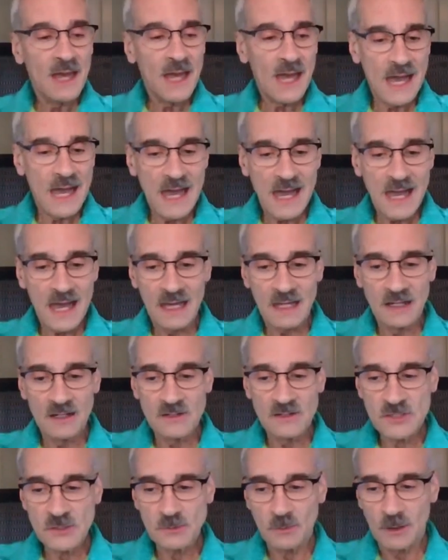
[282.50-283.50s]
And
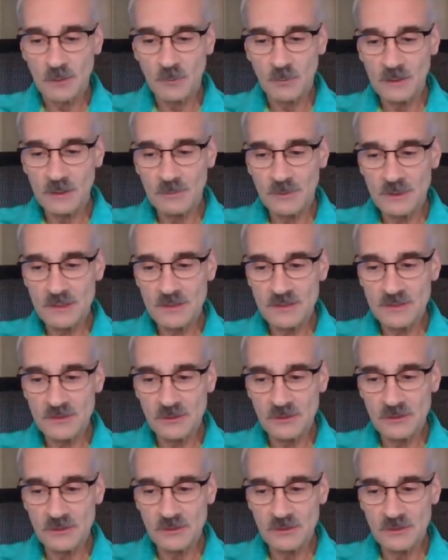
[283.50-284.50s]
so what we would
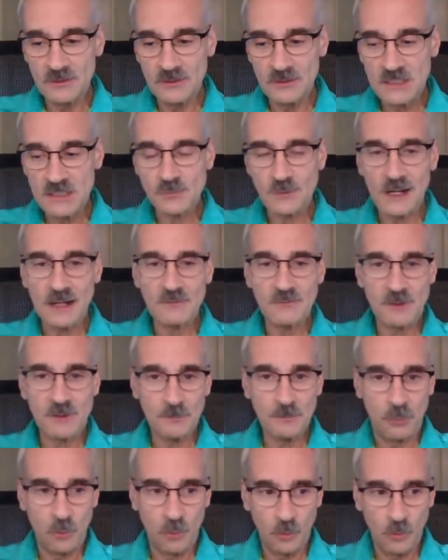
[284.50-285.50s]
do is write
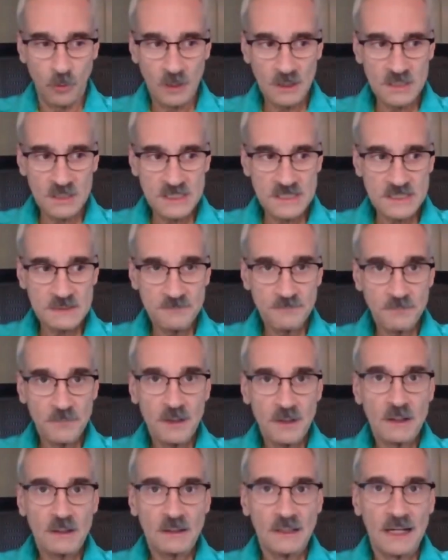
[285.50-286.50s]
reports,
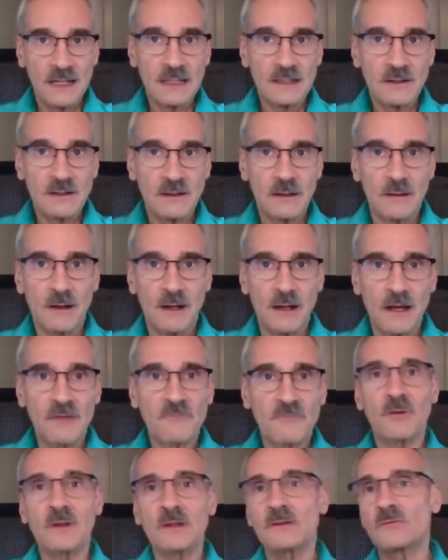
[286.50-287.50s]
like uh, if
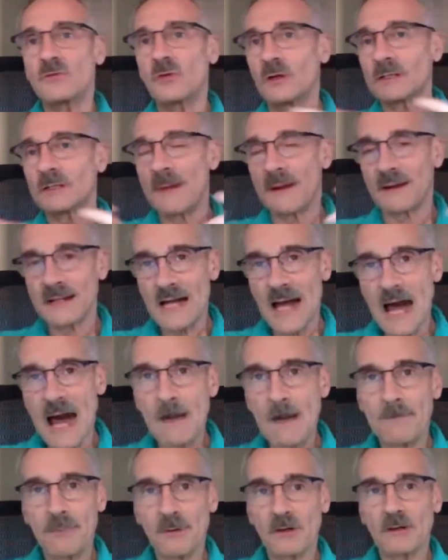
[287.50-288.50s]
we talked about
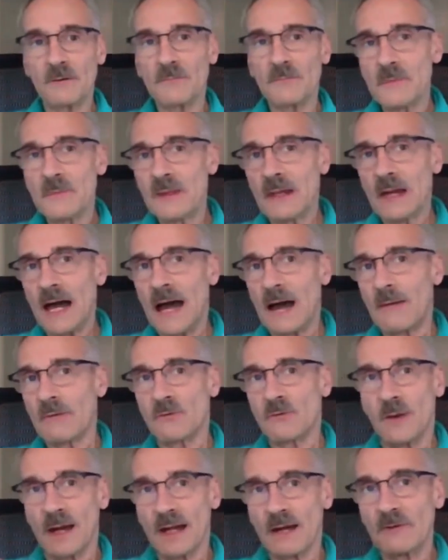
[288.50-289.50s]
copper, I would
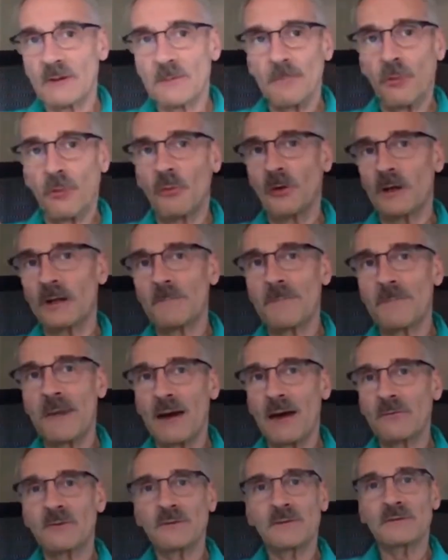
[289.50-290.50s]
write a report
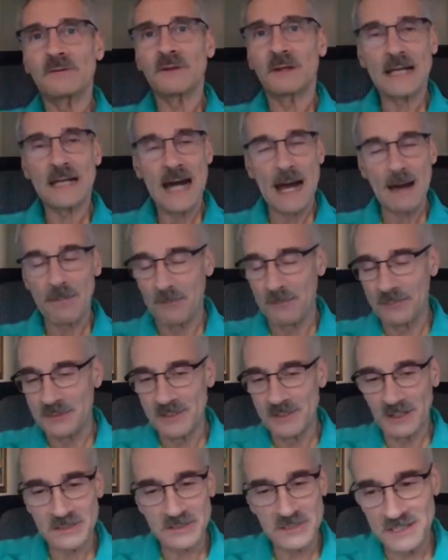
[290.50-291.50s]
about the copper
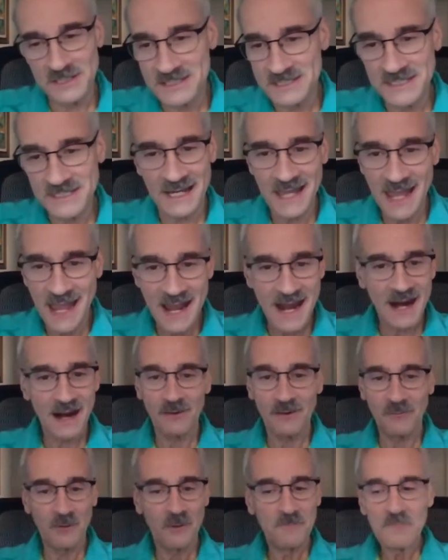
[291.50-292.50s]
production in
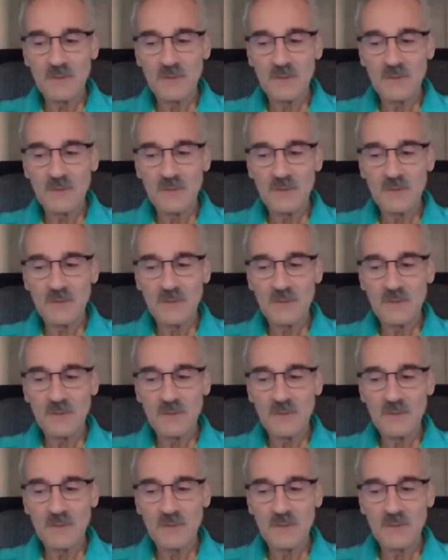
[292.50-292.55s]
Zaire.